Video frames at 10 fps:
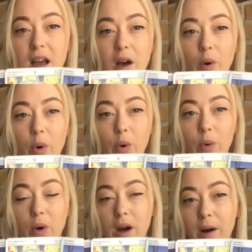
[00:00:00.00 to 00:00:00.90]

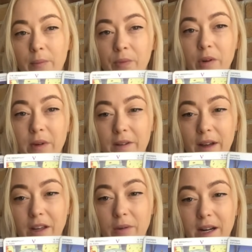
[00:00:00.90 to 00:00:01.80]
or um,
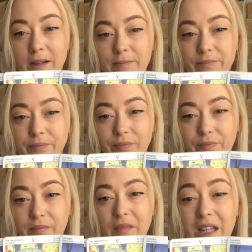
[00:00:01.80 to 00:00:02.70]
reevaluating
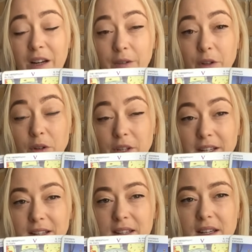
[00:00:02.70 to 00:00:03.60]
a few
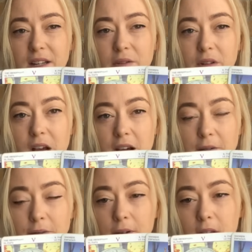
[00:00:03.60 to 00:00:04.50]
things in your
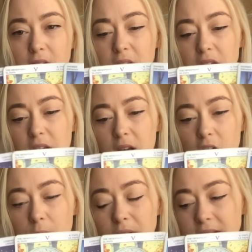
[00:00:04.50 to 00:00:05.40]
life.
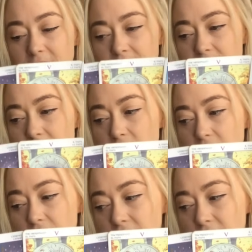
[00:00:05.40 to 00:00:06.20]
Hermit is asking you to